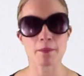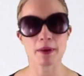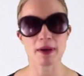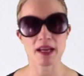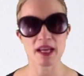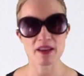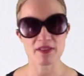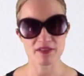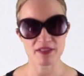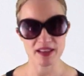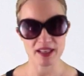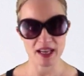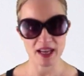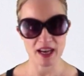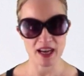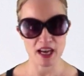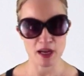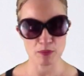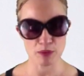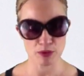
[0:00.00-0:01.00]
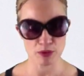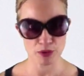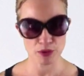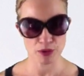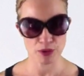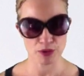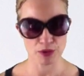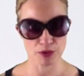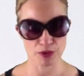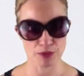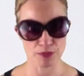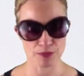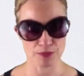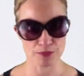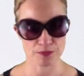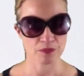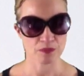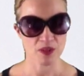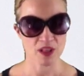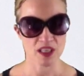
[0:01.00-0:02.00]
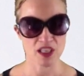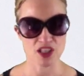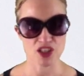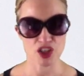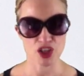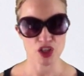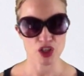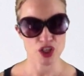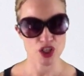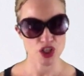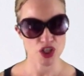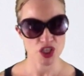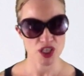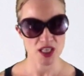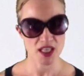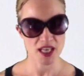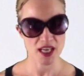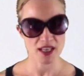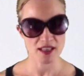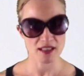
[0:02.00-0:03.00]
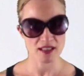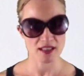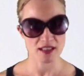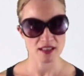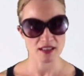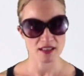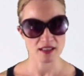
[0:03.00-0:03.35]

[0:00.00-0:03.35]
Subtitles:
préférable que. It's urgent that.